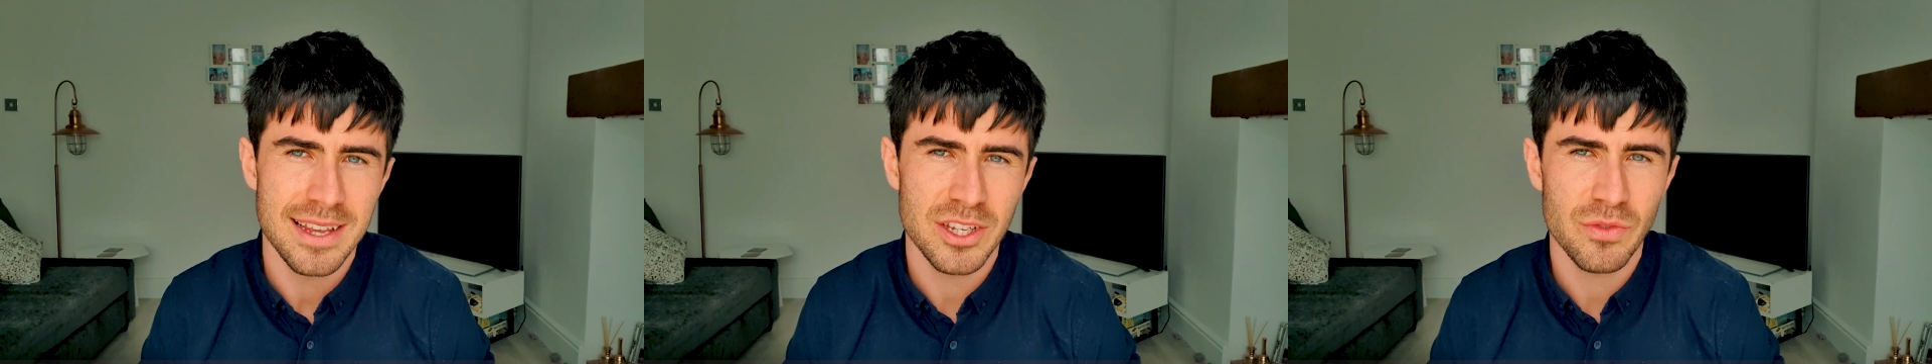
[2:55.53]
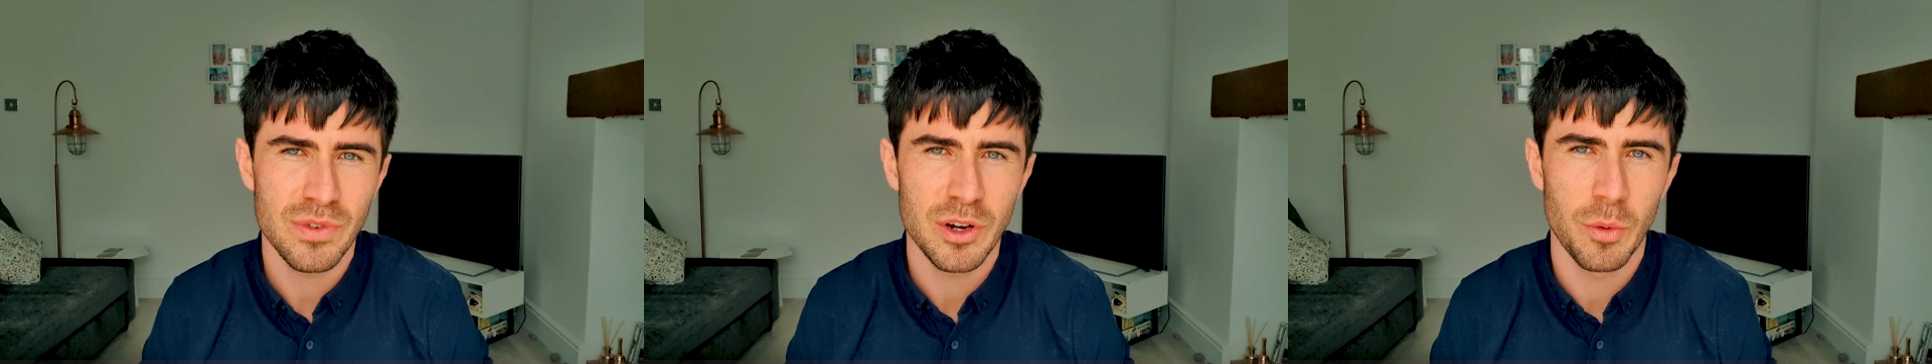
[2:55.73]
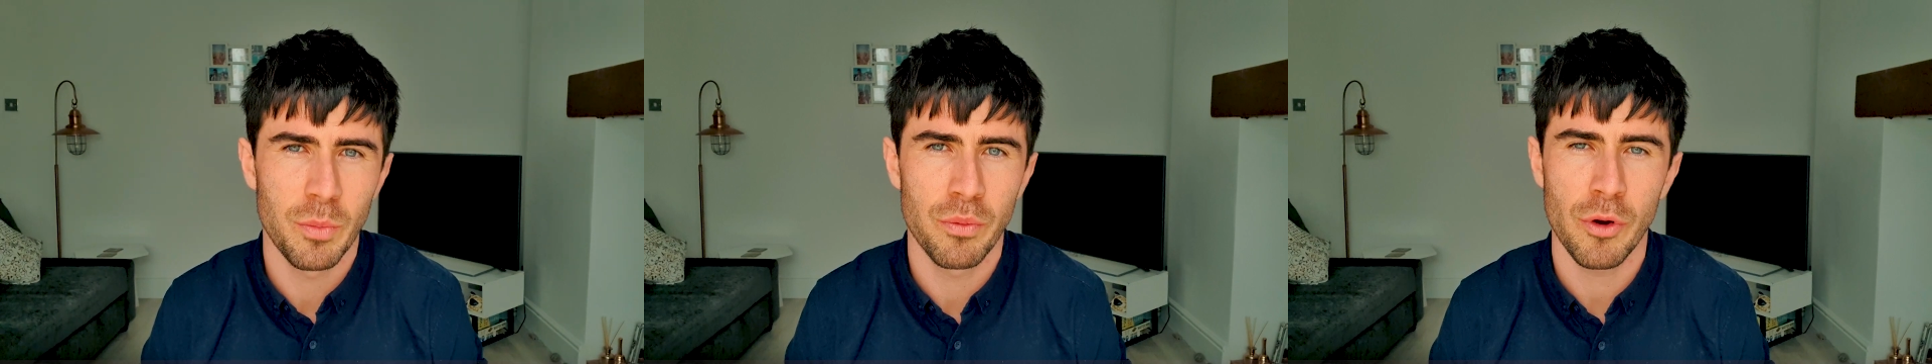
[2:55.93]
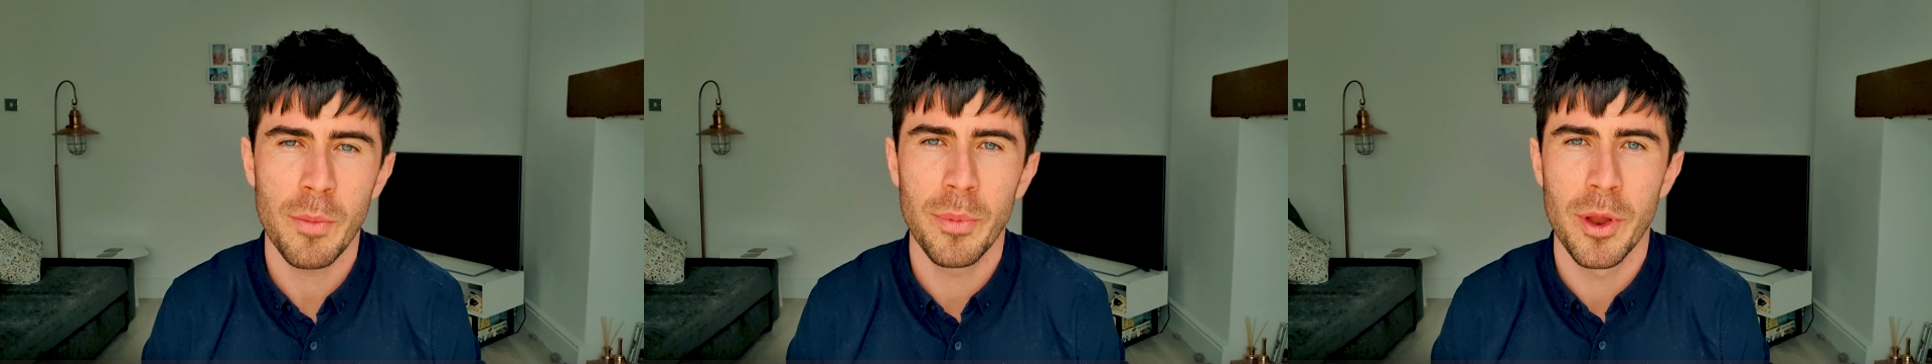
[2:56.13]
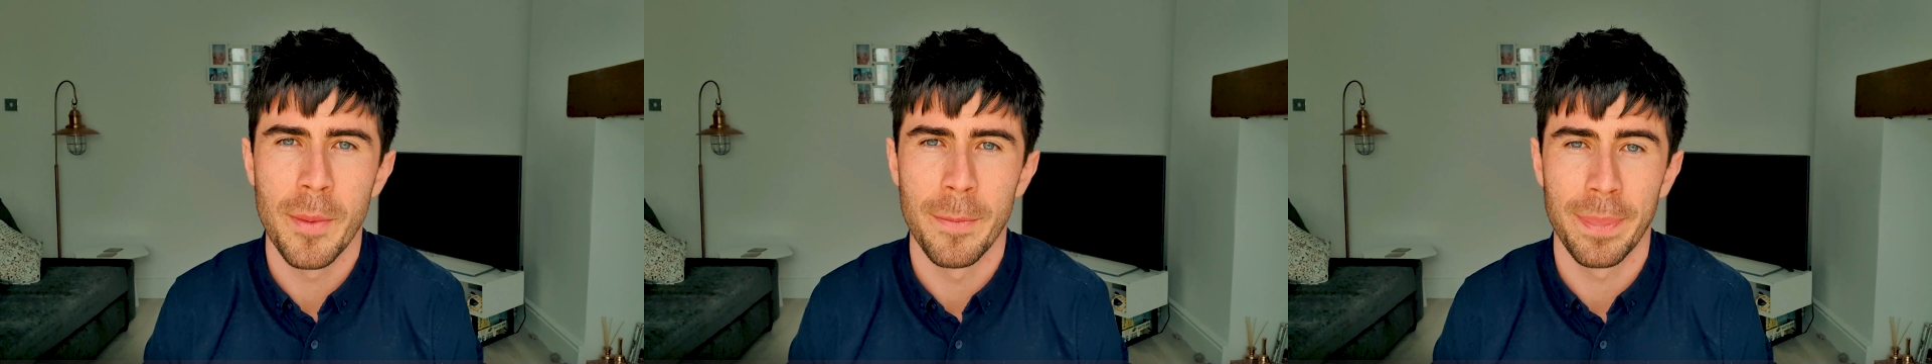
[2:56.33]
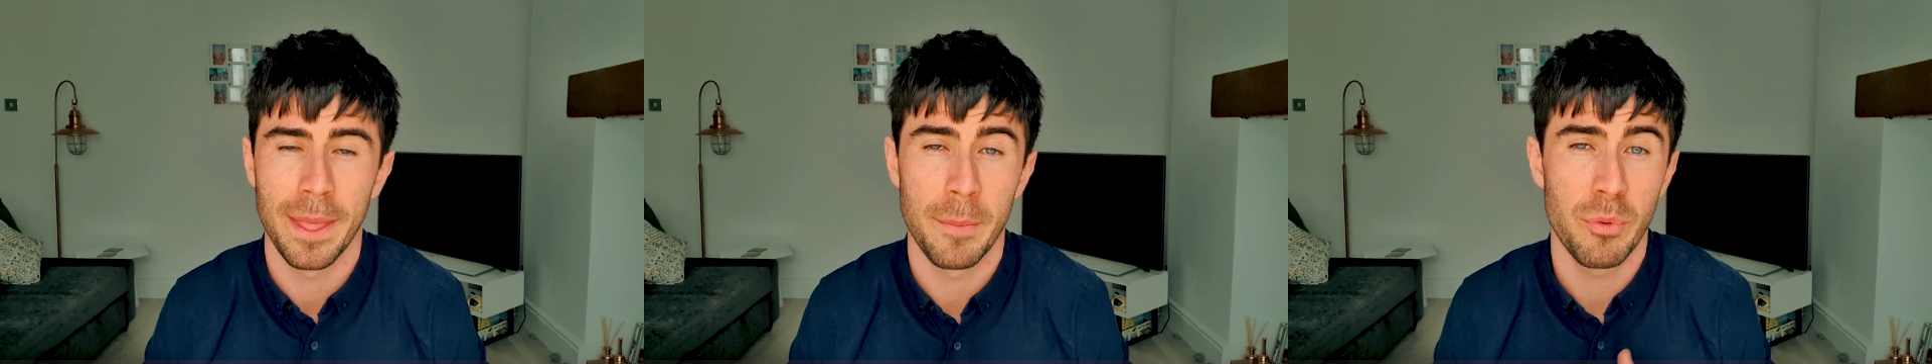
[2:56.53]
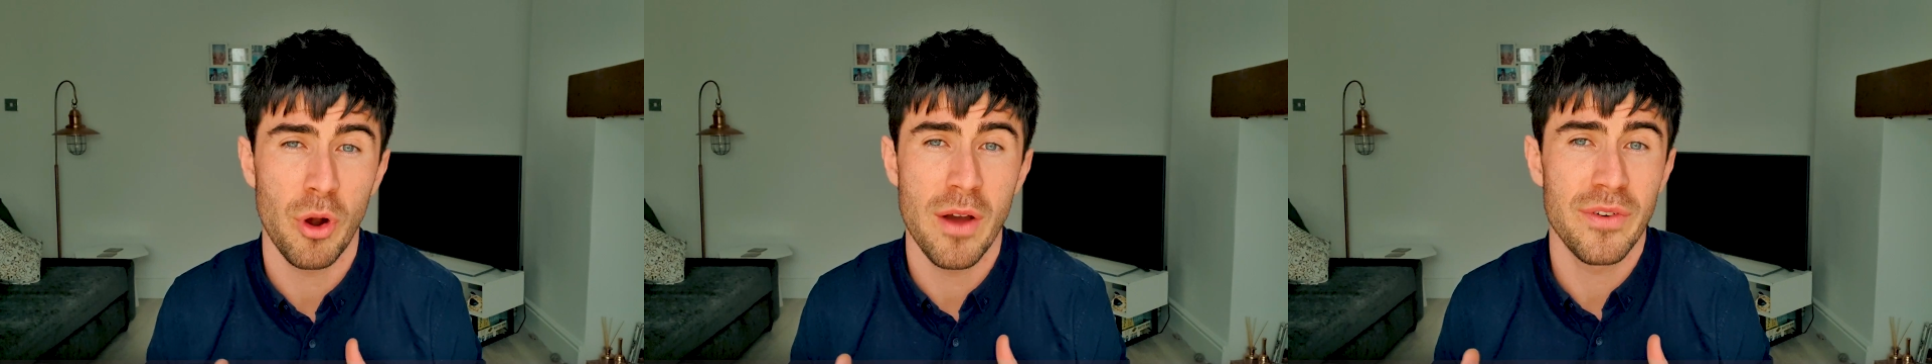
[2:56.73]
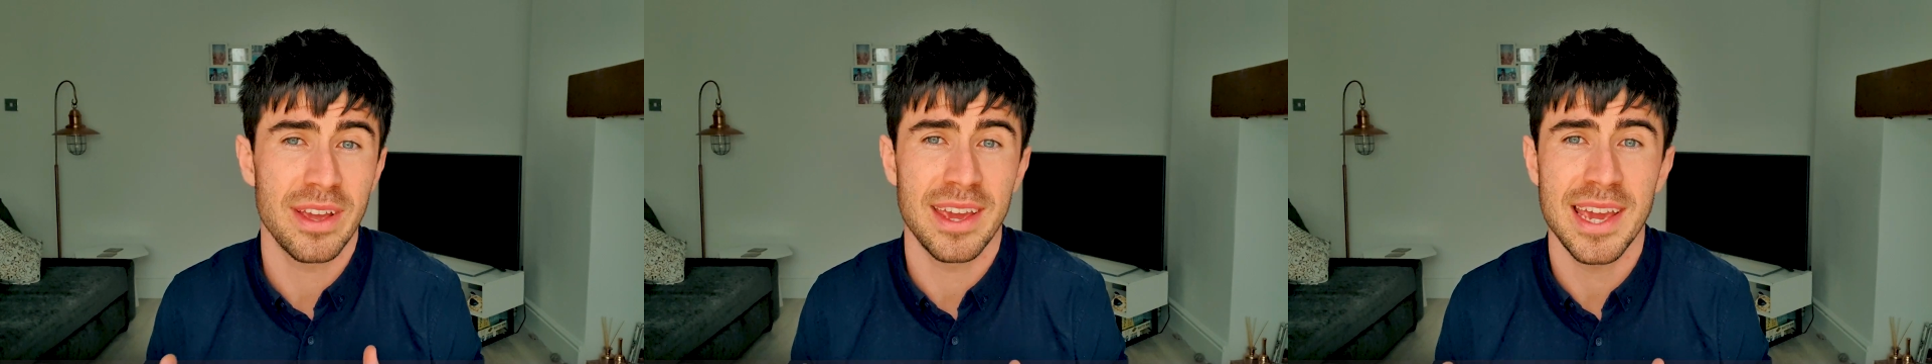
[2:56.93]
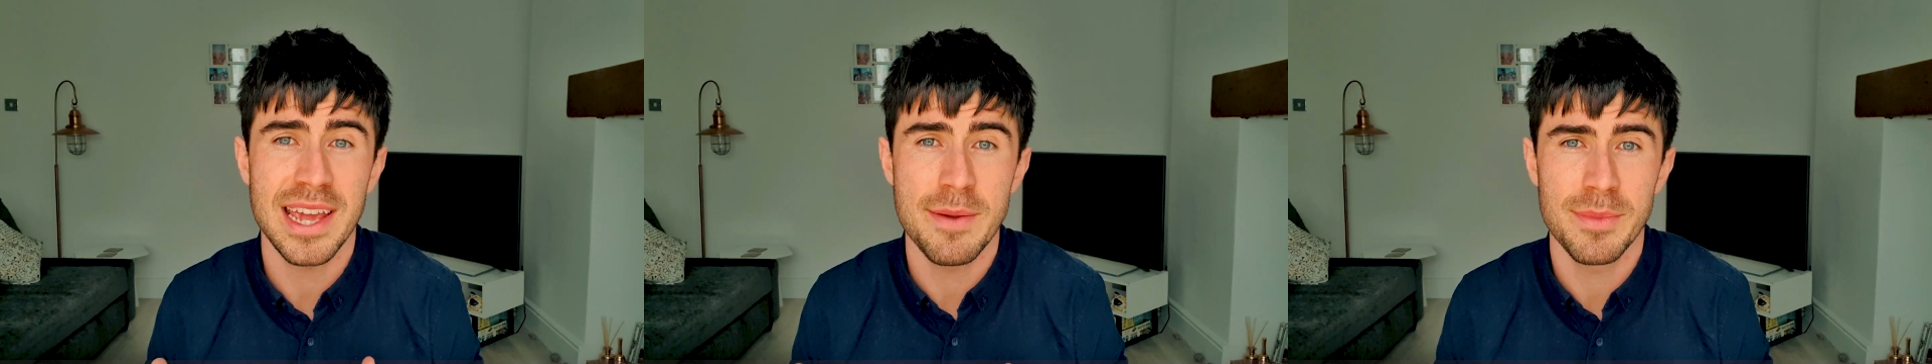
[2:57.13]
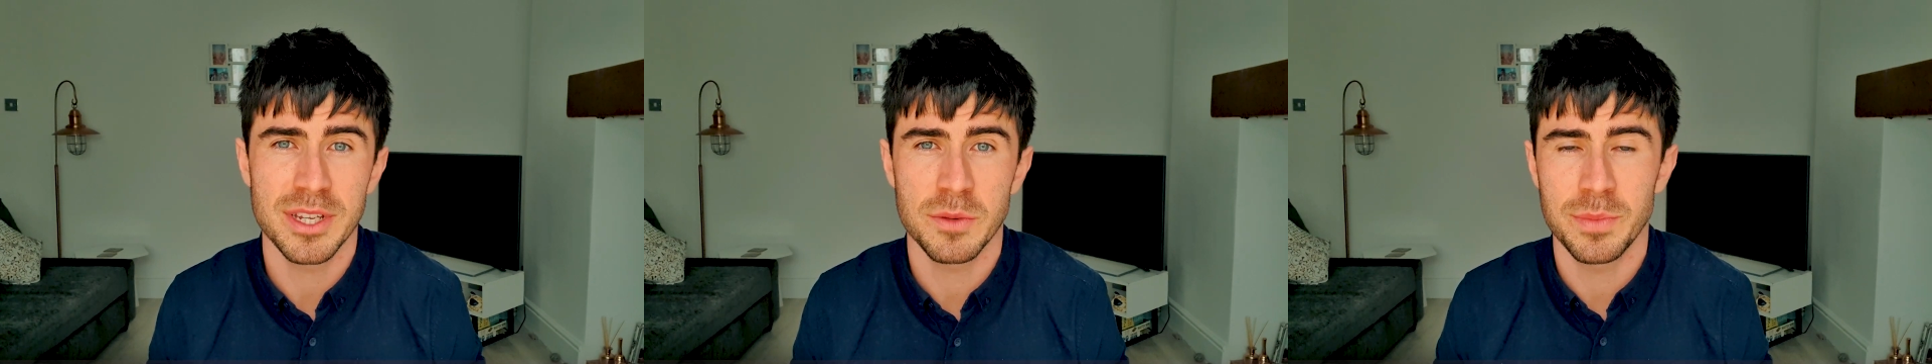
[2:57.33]
is a real problem. A private
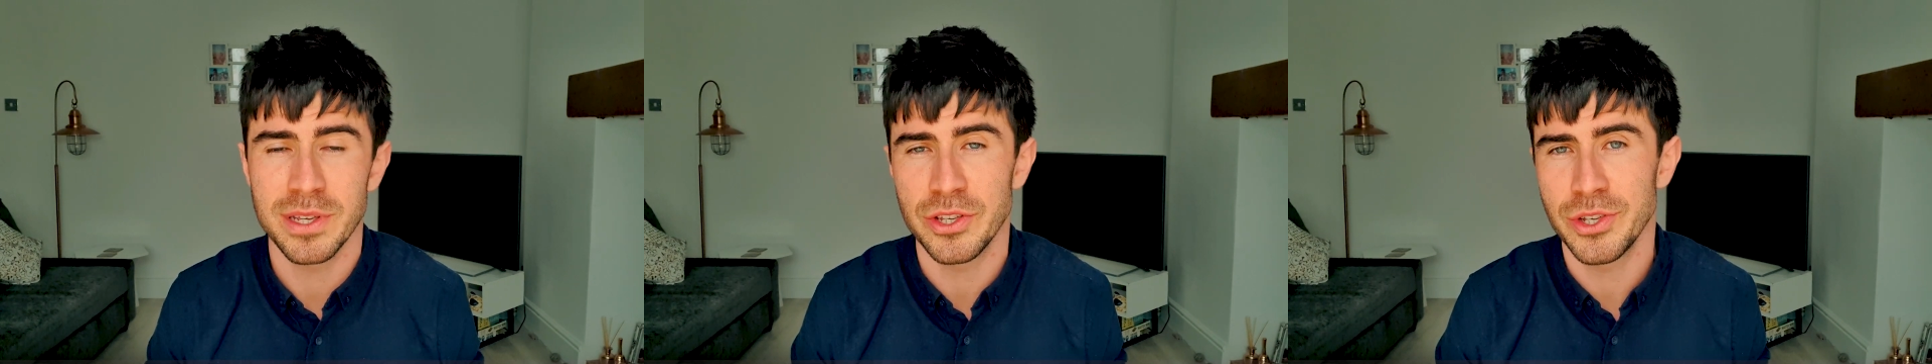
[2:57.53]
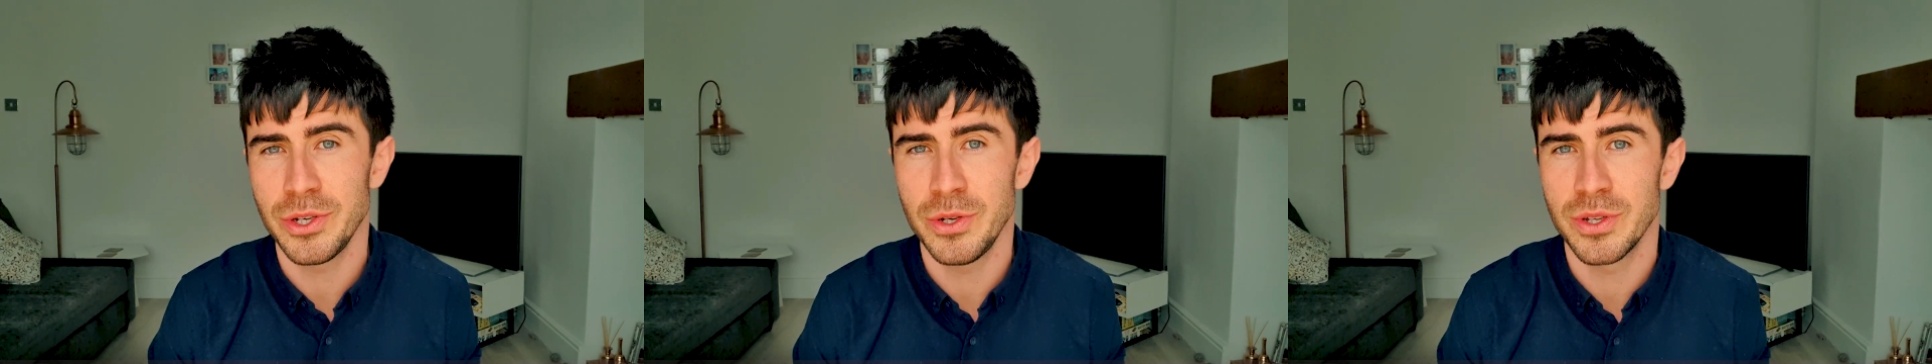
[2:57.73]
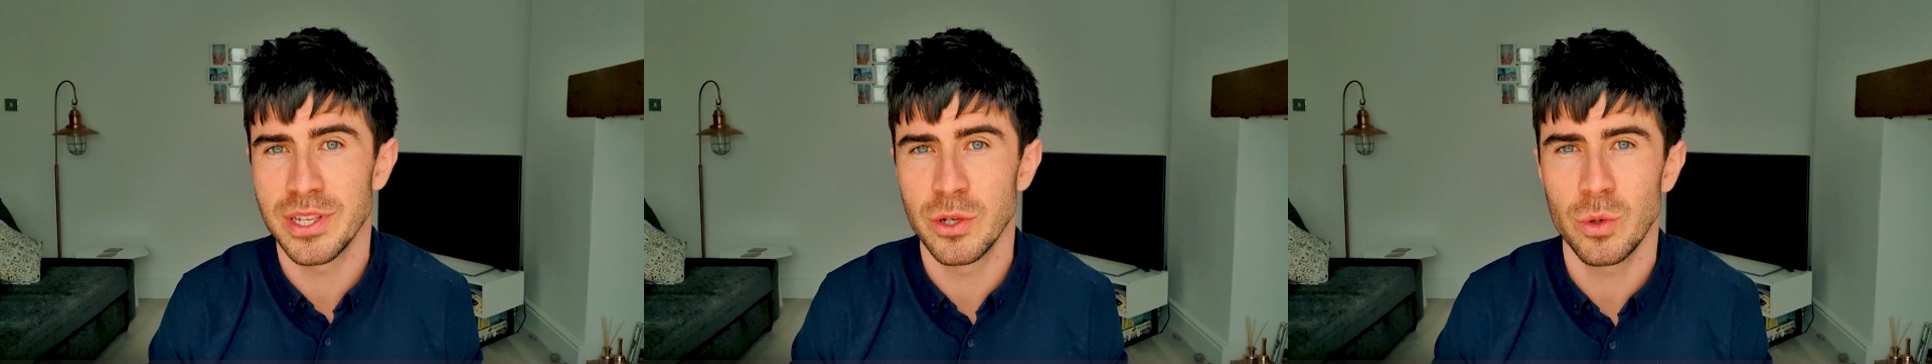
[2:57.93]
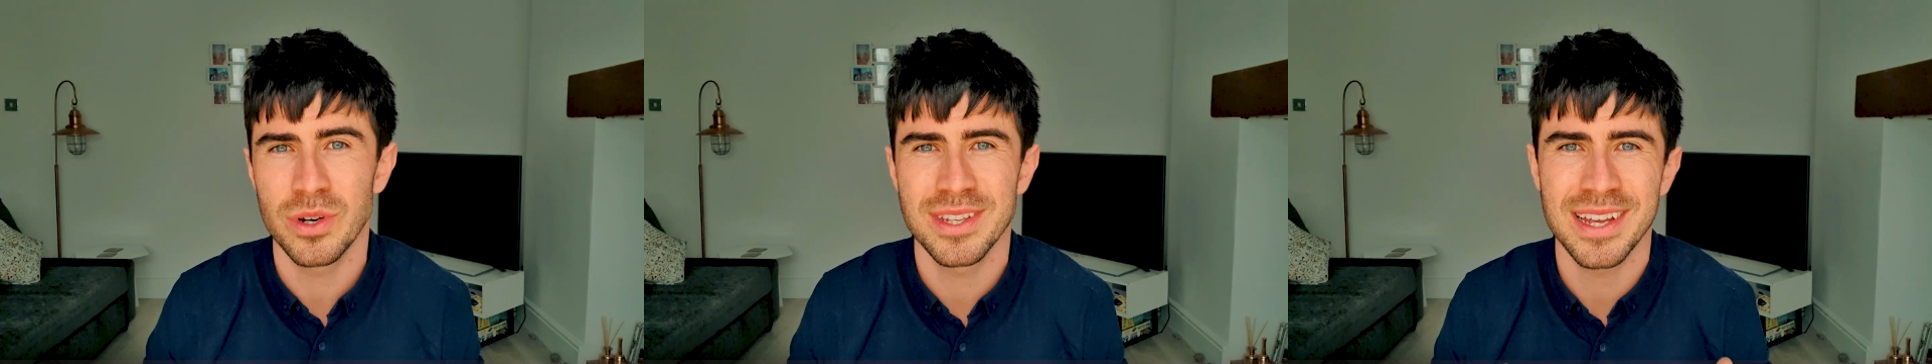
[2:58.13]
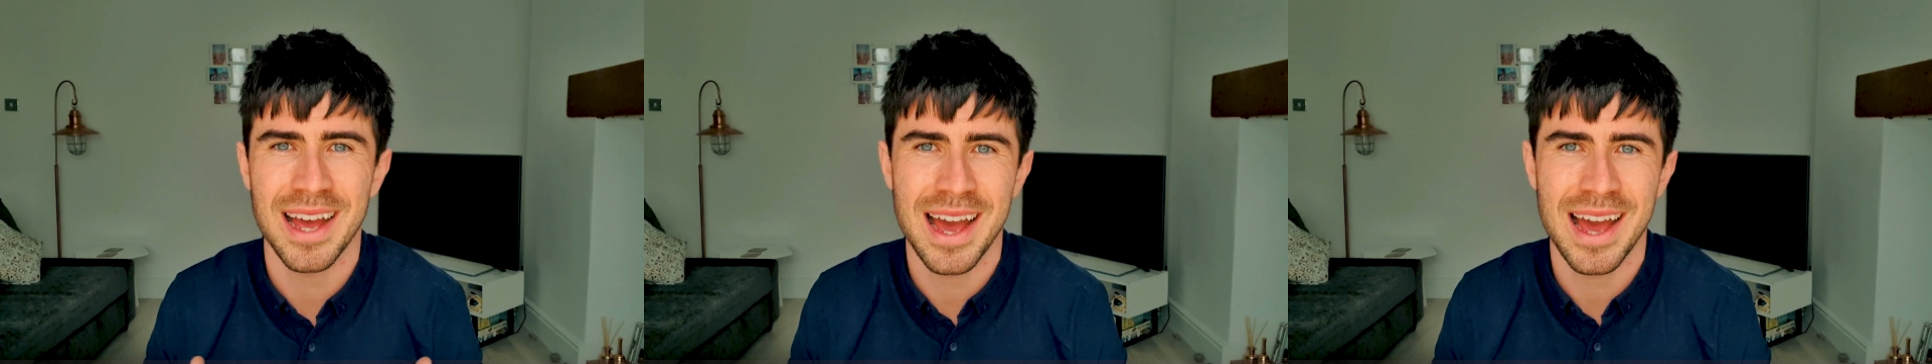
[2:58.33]
key must be used in order